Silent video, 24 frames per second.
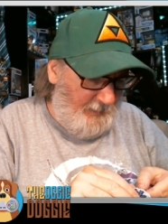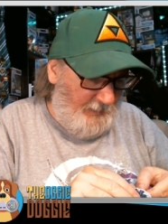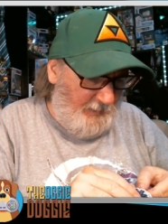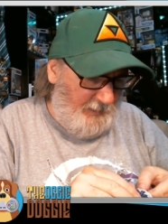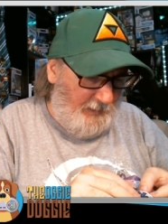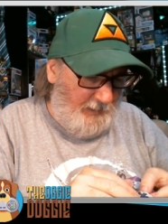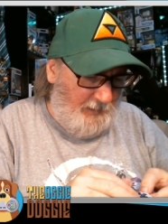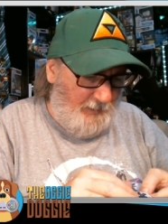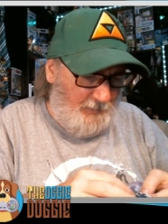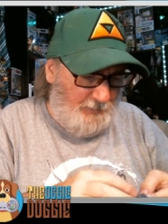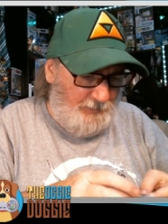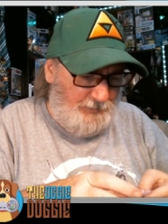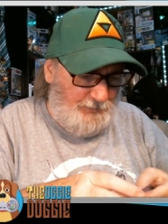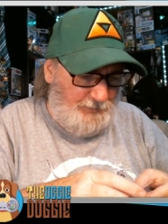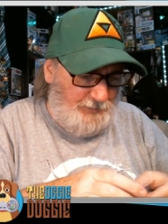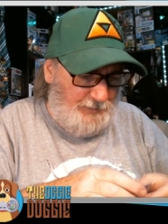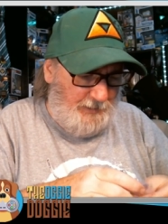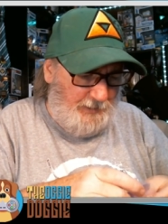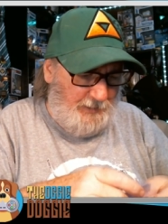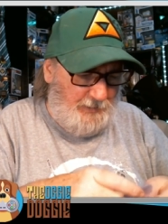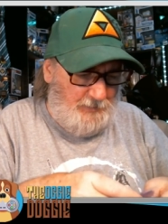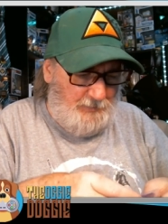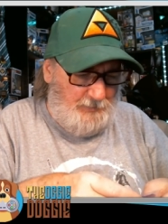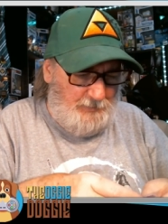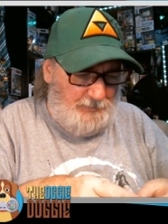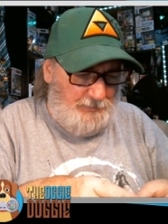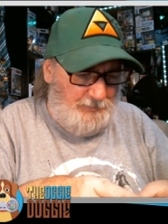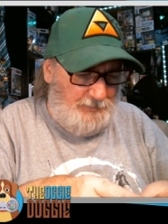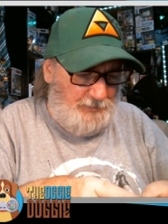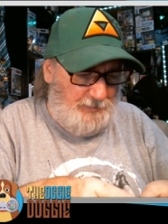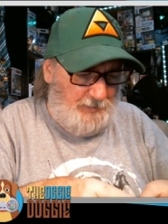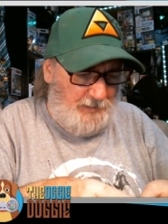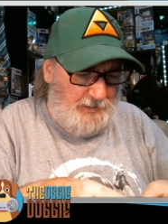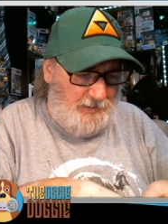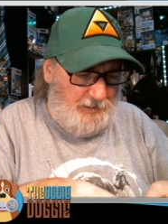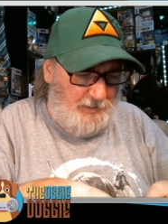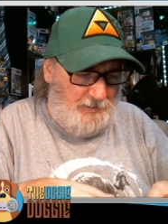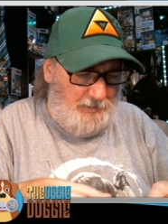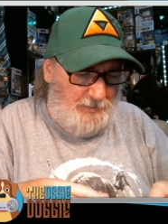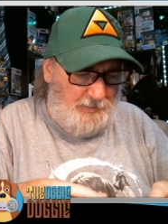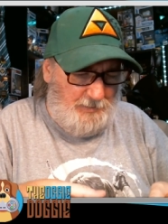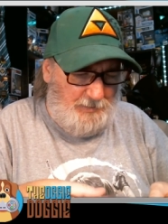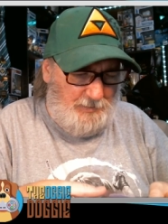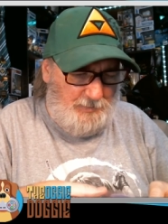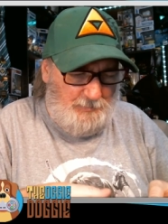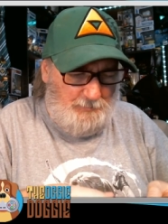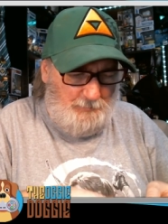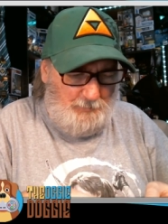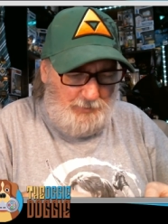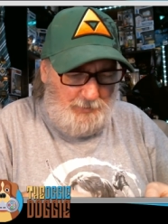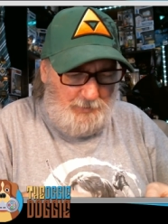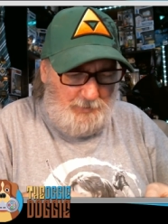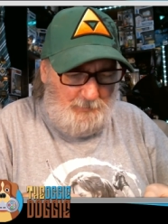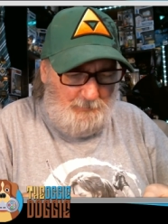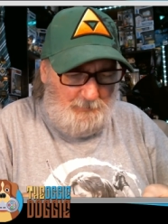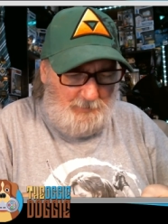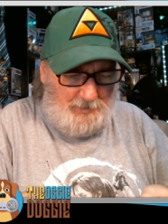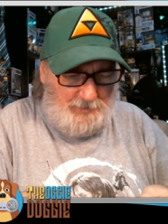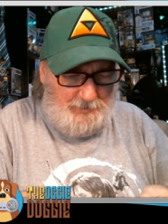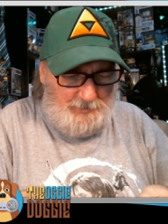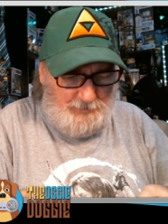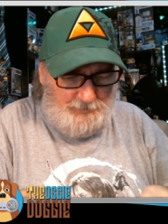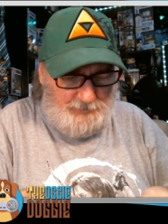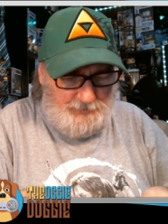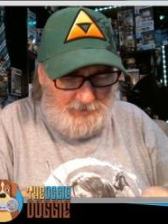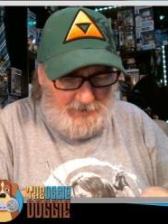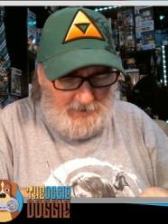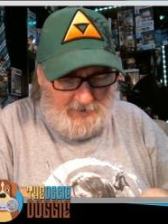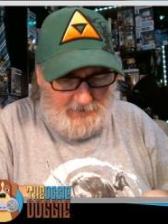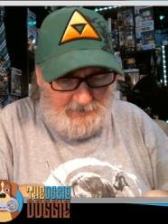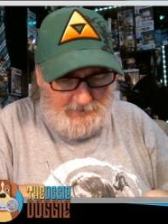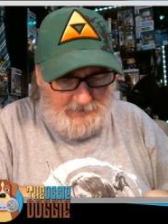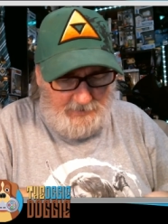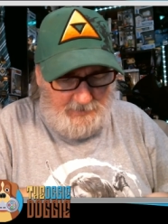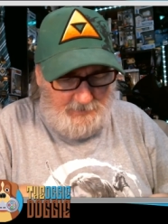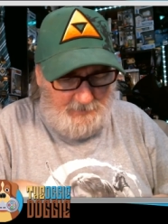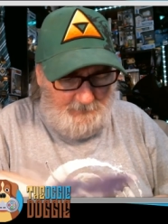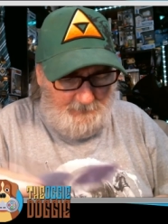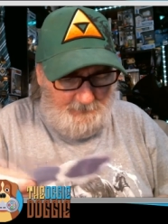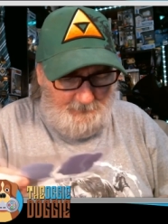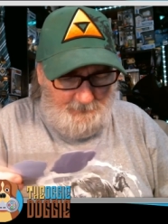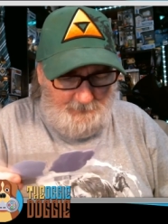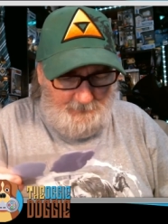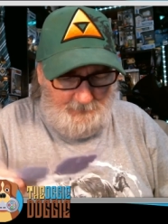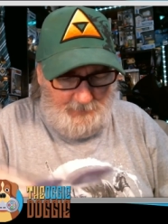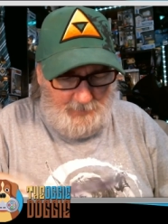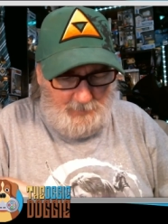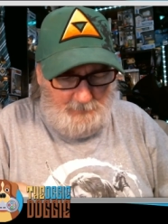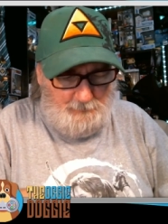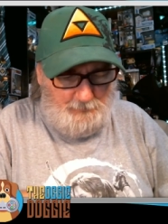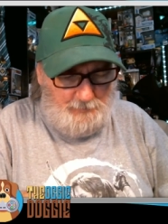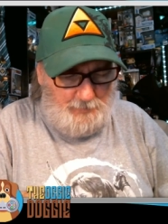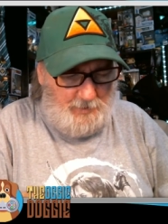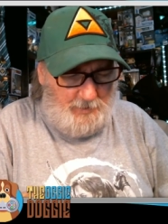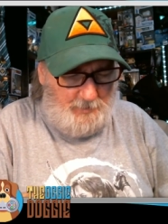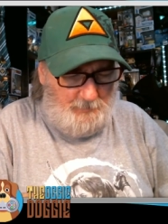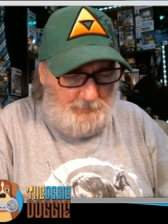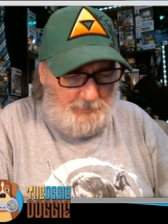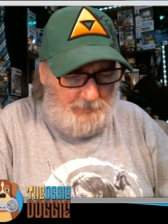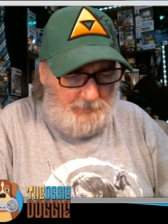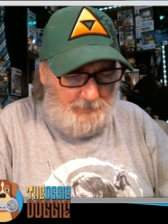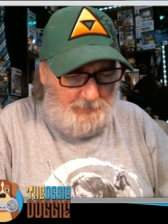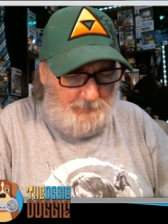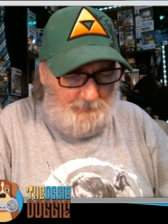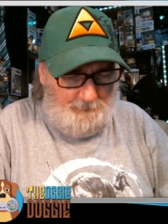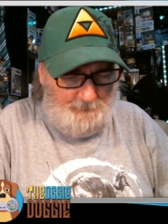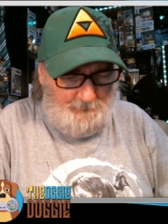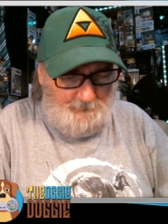They are stickers. I couldn't put them on a jacket. Bummer.